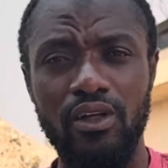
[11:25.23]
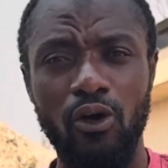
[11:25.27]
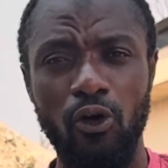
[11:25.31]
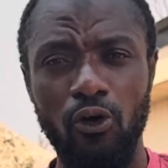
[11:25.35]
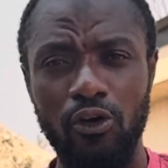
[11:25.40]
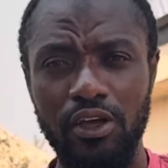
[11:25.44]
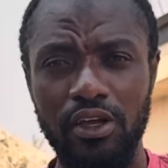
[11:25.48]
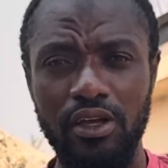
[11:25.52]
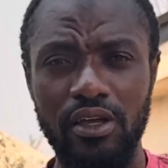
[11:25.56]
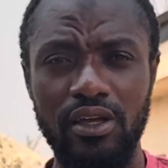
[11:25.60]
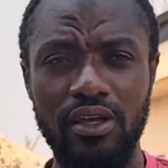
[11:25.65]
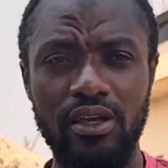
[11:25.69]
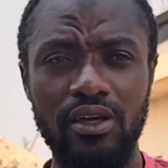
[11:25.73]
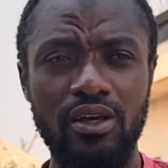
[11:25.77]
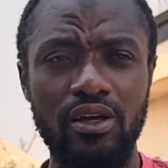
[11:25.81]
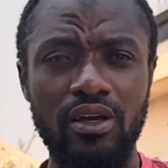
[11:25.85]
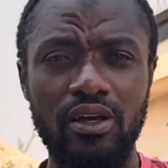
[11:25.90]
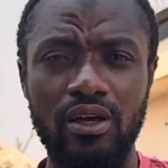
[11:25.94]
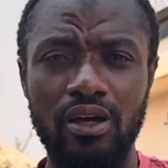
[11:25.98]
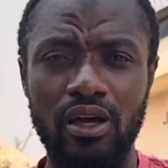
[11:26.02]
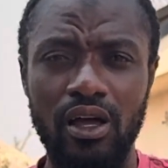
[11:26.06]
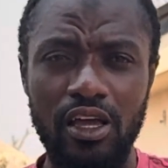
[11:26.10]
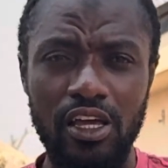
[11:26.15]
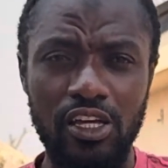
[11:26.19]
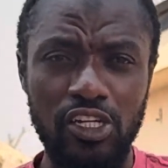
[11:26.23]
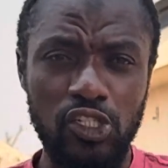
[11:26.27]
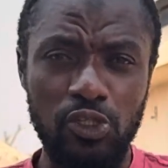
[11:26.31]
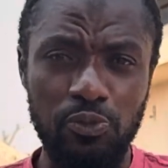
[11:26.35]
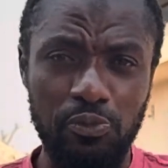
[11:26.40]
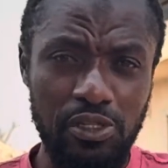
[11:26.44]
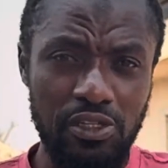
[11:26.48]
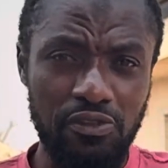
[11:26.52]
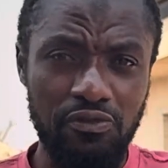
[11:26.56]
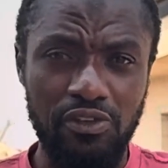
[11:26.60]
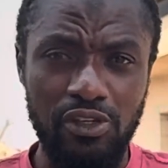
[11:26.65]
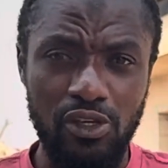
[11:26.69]
okay,
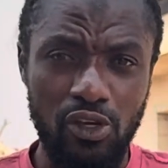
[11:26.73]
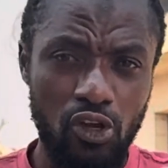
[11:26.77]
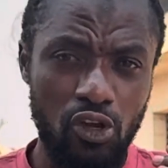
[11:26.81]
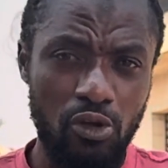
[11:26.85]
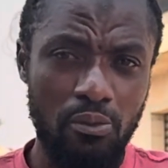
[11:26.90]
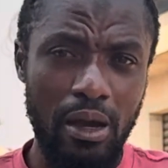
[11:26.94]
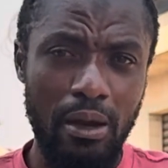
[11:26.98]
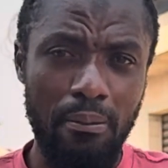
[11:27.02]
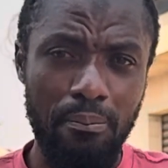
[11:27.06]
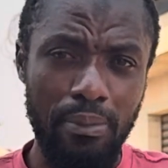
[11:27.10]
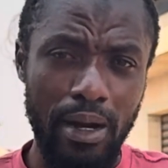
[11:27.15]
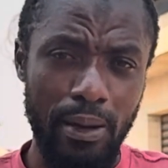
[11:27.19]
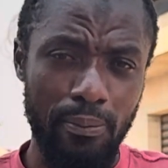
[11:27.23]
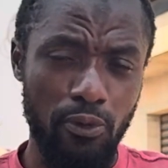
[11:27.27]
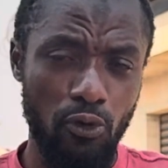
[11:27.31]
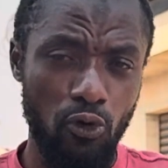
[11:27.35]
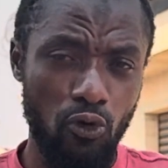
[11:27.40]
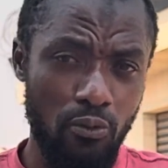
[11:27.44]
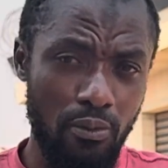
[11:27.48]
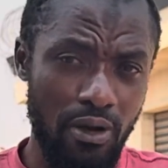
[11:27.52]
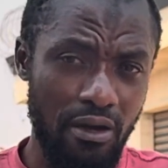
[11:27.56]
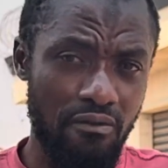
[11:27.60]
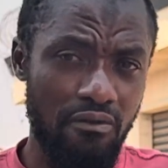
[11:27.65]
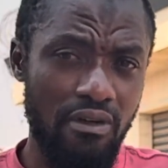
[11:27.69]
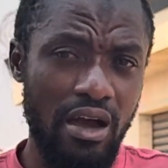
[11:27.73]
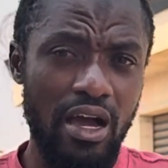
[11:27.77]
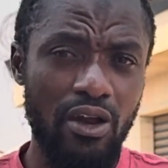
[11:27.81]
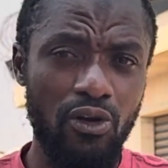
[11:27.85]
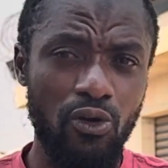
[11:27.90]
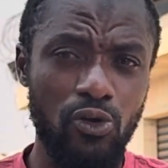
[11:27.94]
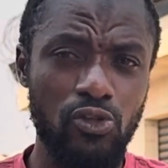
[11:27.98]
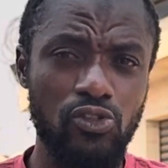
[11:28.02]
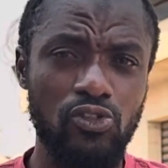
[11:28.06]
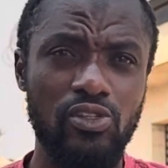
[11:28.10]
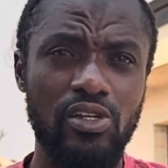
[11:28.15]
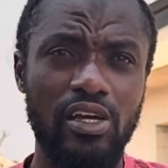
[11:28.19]
HPV, human papilloma
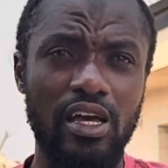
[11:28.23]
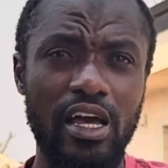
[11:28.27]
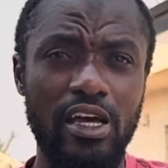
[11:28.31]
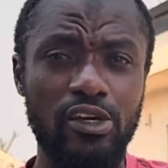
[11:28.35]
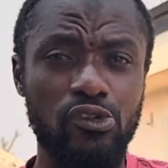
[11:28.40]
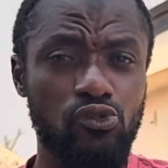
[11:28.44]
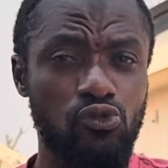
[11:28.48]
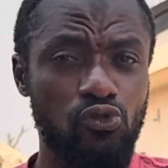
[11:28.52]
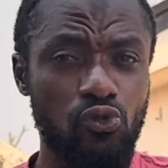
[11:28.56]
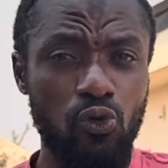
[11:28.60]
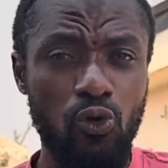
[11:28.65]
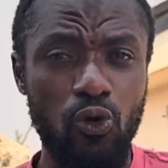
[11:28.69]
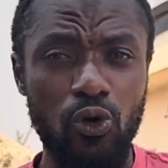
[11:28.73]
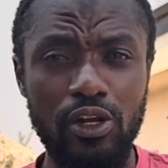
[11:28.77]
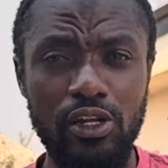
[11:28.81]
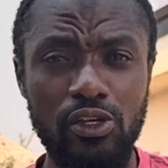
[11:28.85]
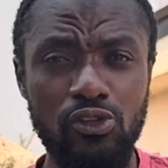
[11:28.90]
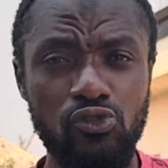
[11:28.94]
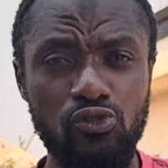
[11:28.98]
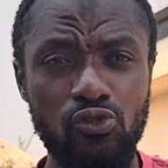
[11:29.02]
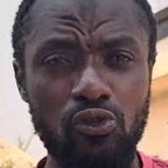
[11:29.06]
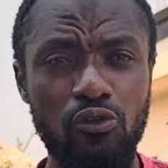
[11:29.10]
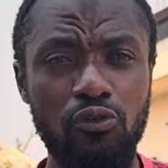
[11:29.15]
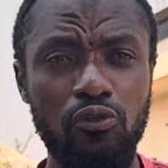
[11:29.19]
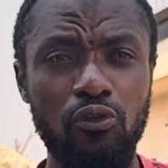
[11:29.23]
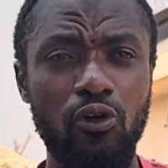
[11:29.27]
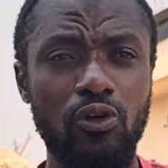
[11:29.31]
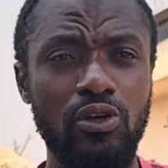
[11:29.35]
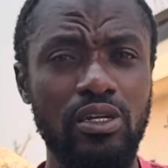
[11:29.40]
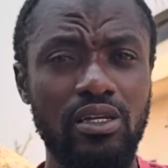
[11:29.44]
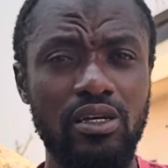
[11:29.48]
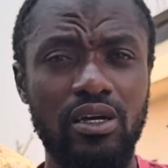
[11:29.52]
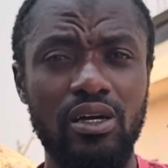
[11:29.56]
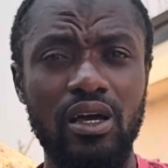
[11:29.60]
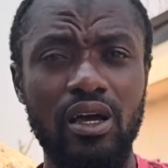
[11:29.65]
virus, and so on and so forth.